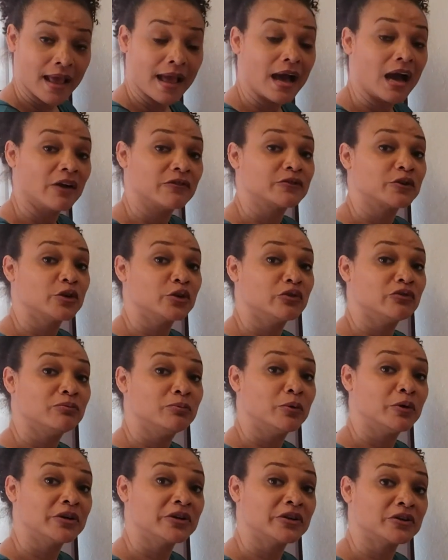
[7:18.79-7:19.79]
After you've
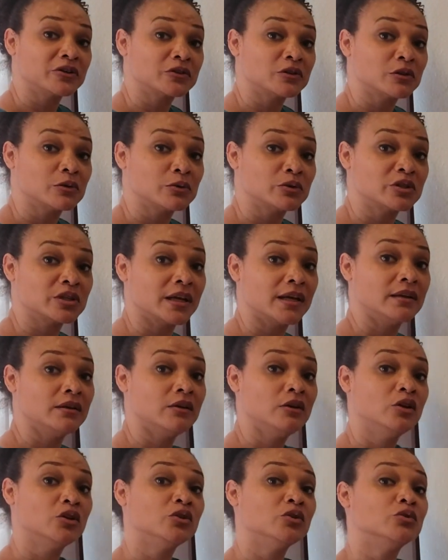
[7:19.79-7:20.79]
poured your solution,
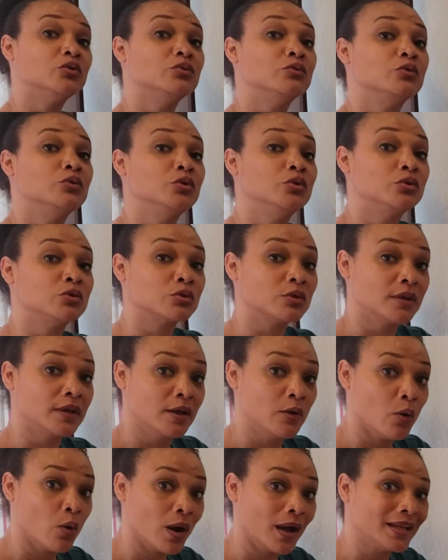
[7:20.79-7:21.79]
you
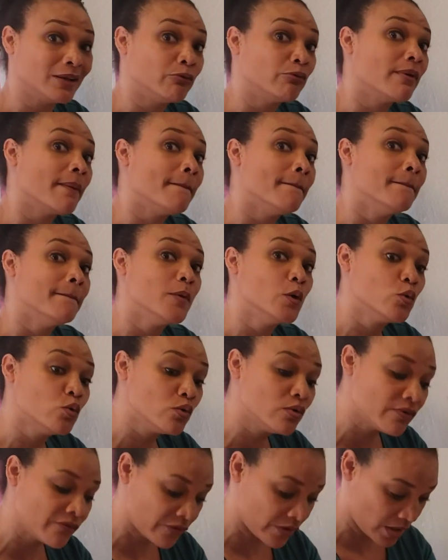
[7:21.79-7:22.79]
go and
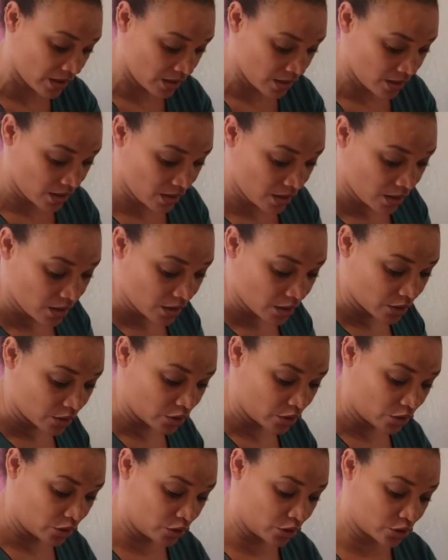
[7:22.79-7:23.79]
remove
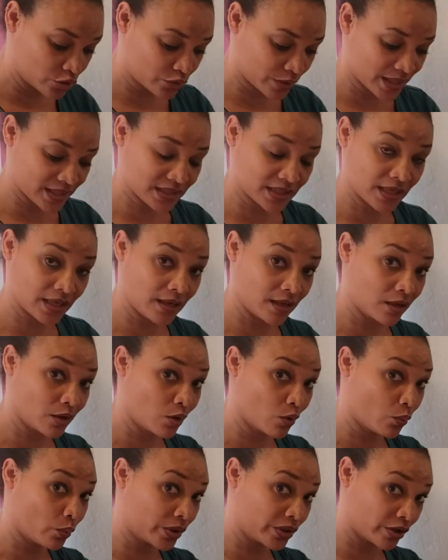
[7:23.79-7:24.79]
your dressing
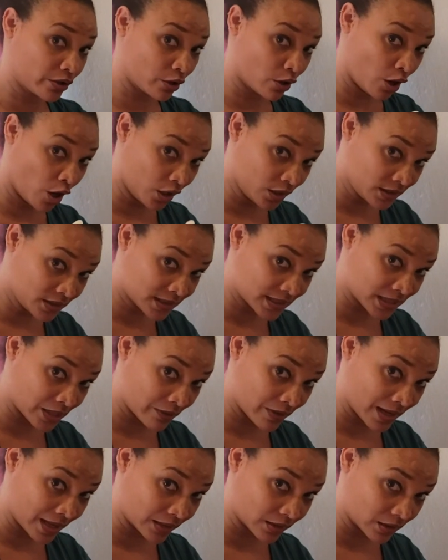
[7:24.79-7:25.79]
with your
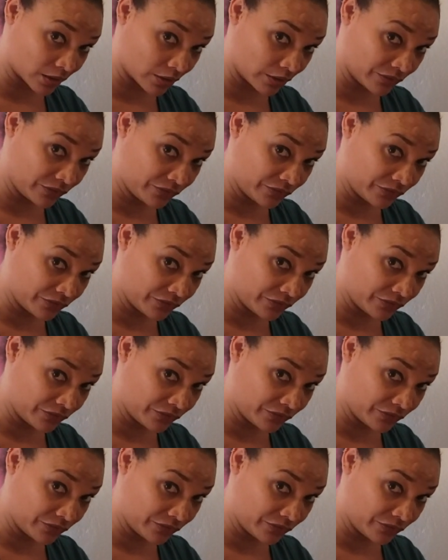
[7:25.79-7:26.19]
unsterile glove,